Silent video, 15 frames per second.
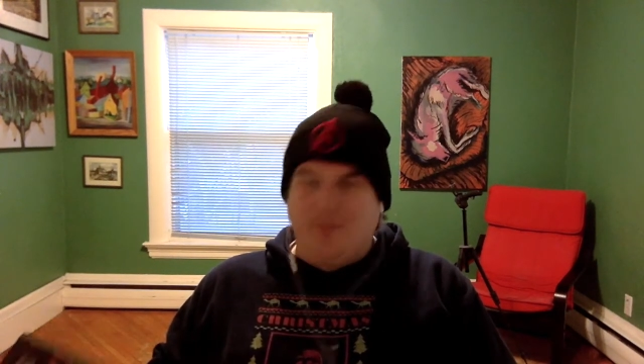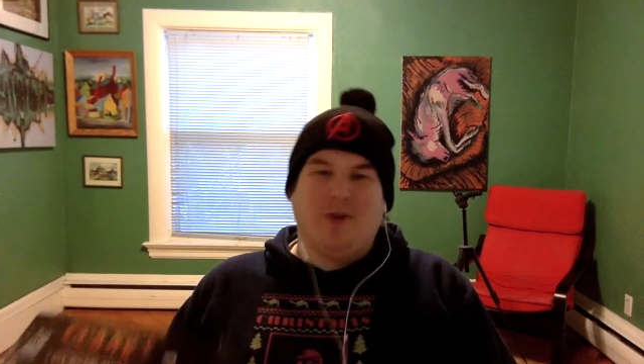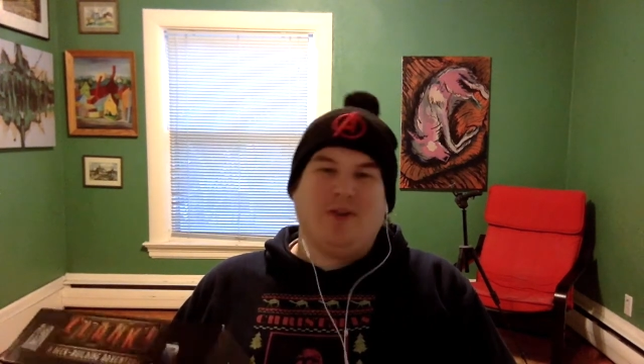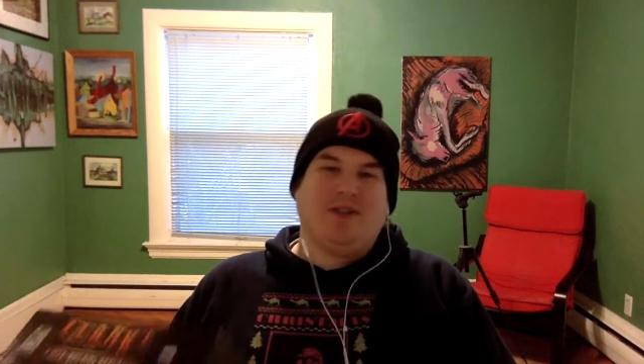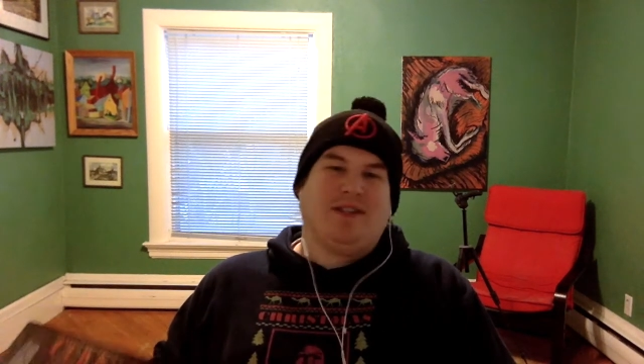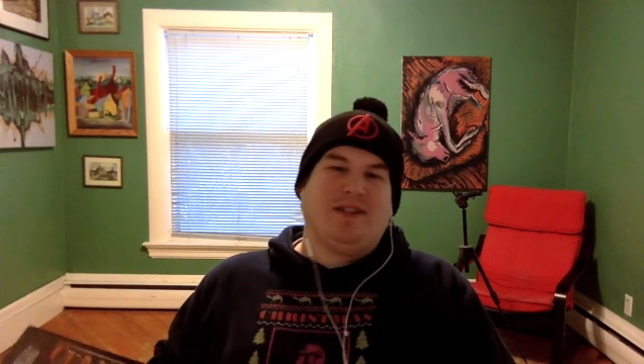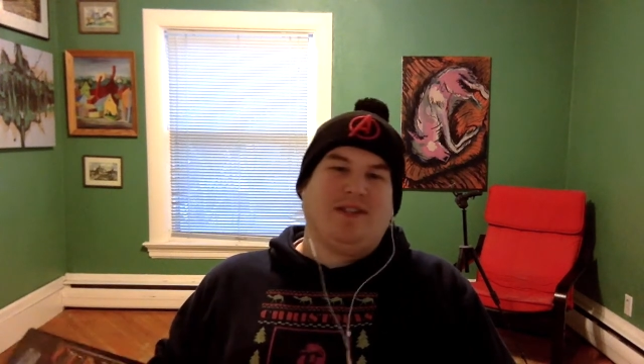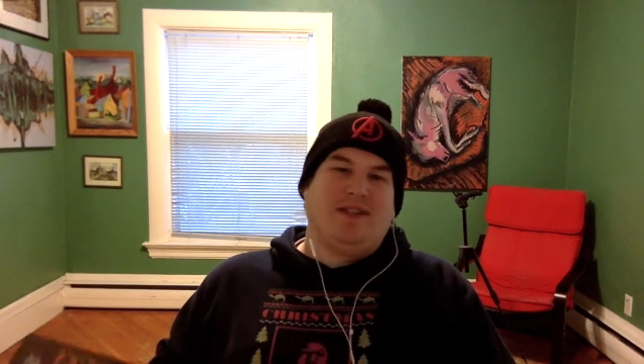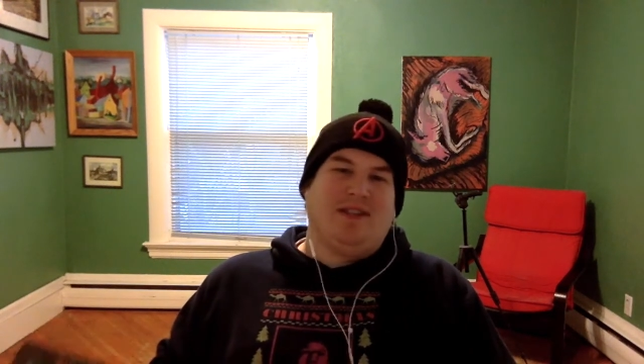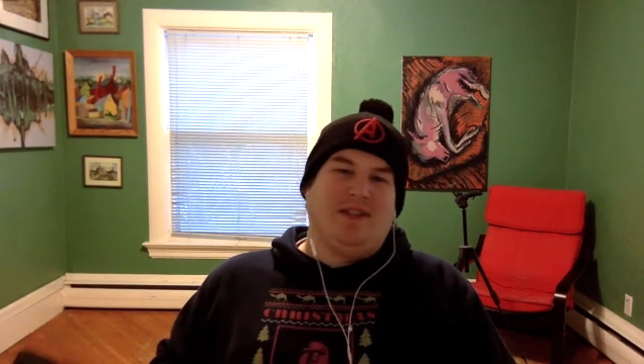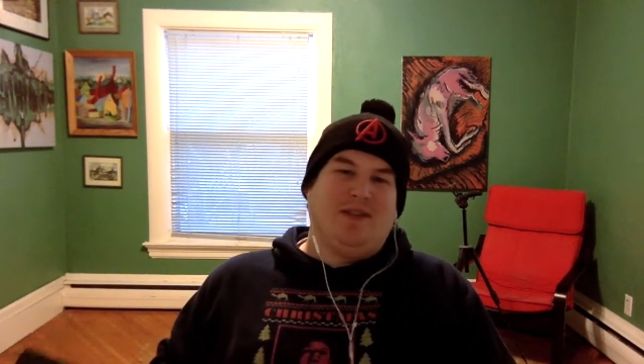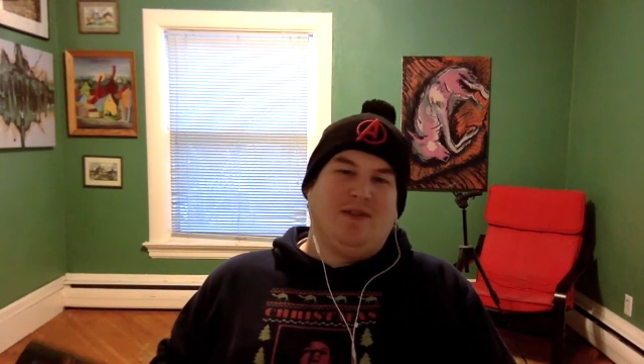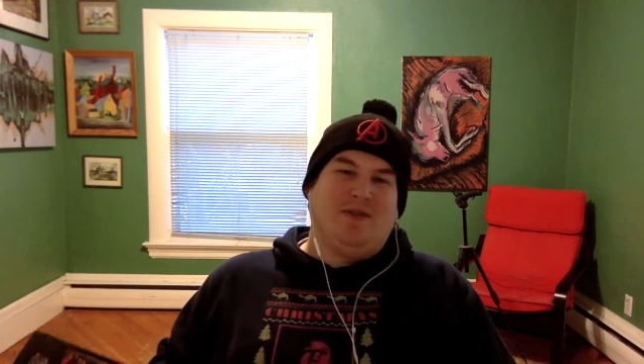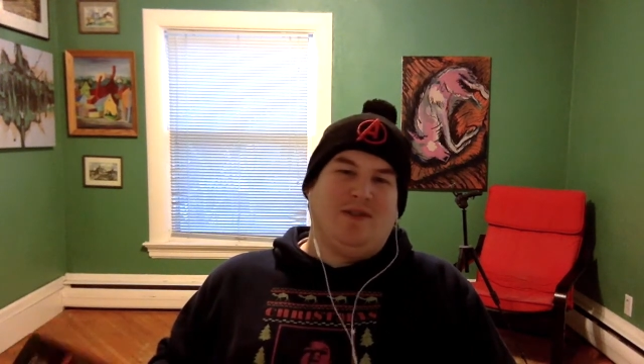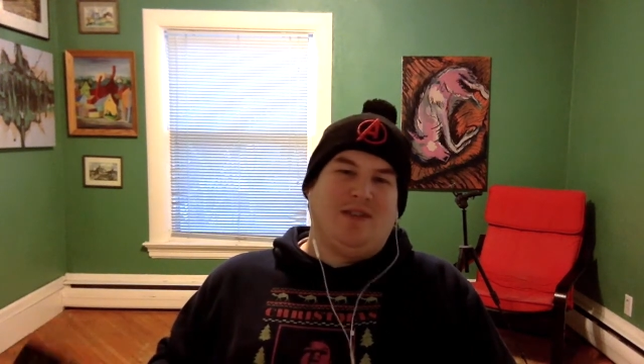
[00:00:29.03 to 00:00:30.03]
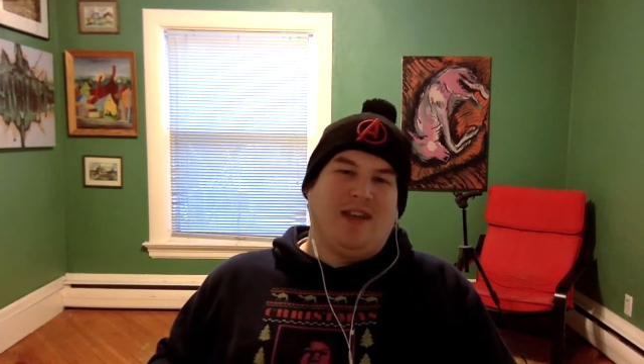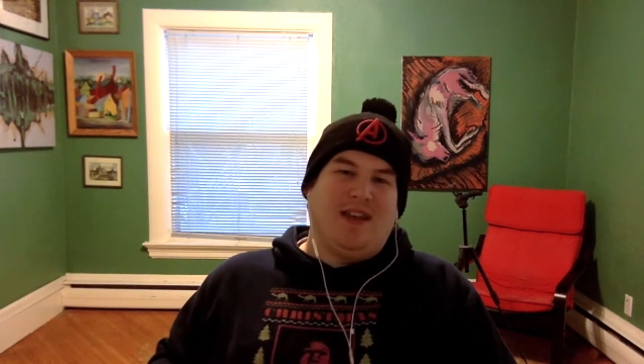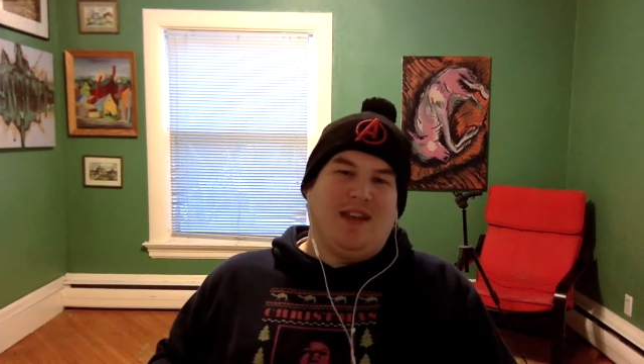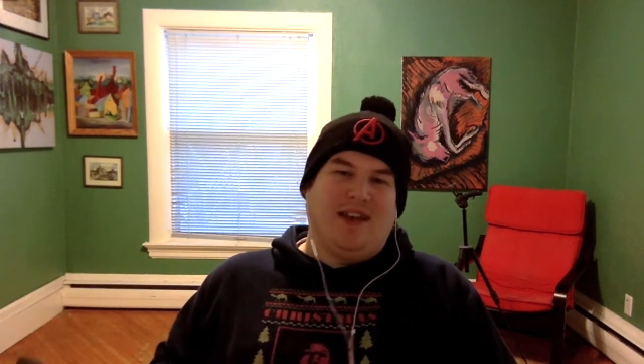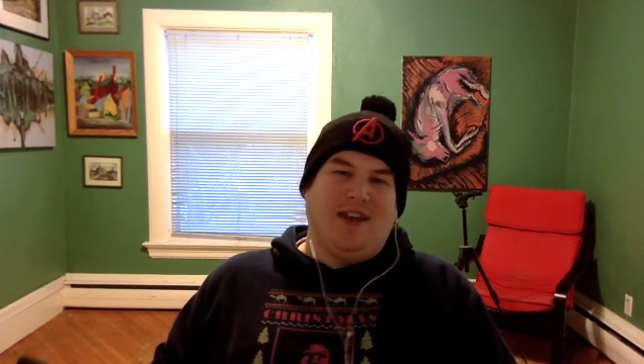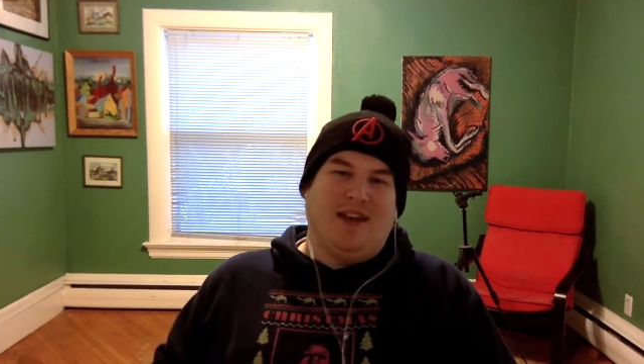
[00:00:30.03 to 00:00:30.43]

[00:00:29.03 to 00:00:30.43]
emergency use